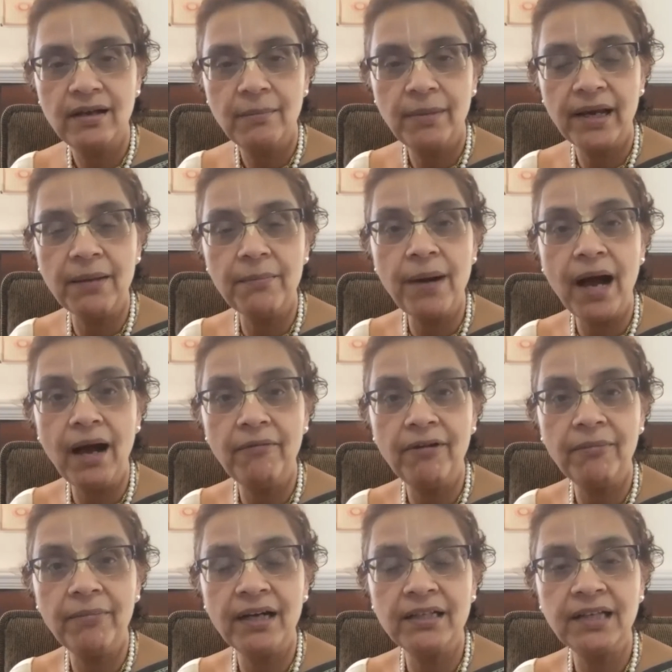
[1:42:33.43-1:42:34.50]
Param
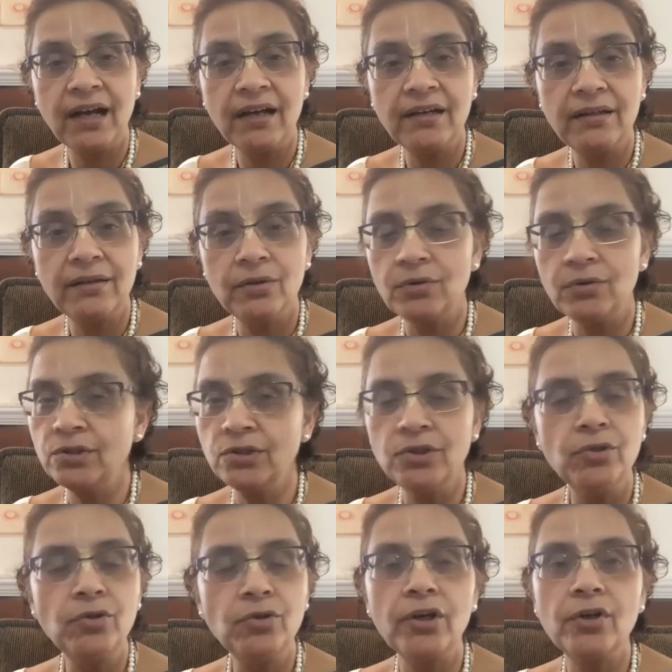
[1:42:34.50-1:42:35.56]
bhavam ajananto, they
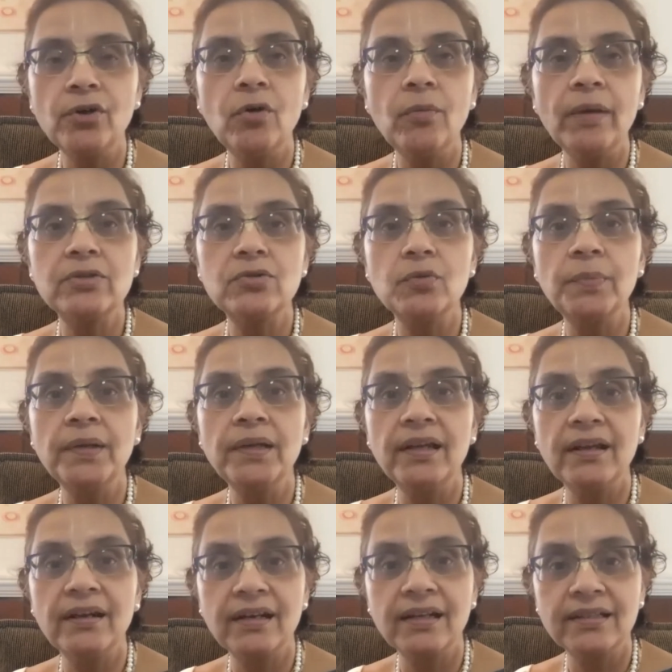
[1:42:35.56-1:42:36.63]
do not know my
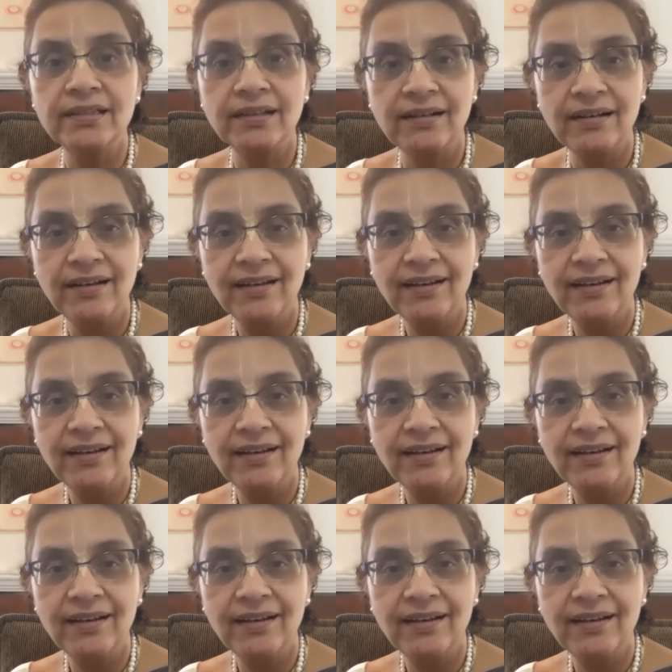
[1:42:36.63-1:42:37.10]
superior nature.